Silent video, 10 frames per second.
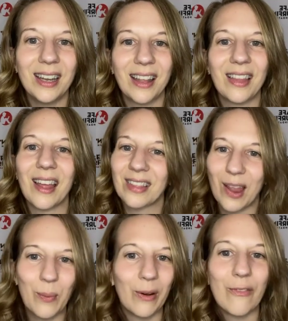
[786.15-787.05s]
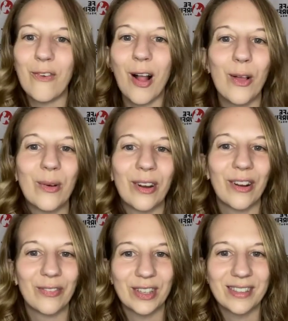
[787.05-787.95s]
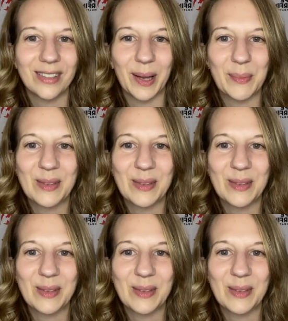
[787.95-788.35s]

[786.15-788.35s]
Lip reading: and that they will follow in our footsteps.